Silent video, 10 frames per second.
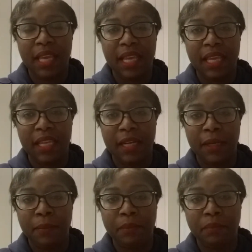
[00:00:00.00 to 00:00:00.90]
and
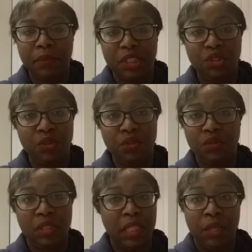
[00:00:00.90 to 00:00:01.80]
um but you
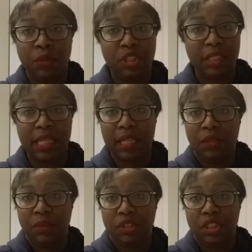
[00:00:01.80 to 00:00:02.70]
it was just a
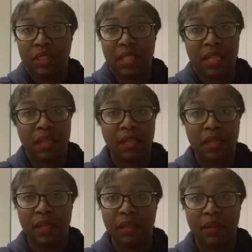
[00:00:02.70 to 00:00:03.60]
it was just a
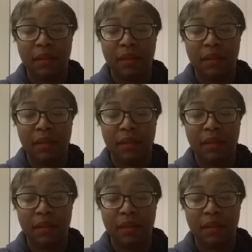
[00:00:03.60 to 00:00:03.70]
a,